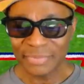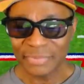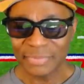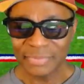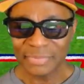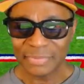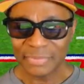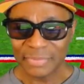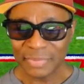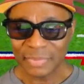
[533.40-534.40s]

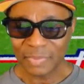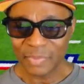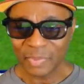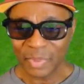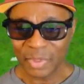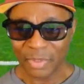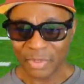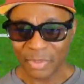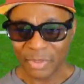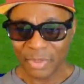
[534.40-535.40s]

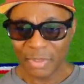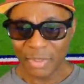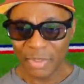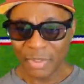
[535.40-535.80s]
Nobody speaks.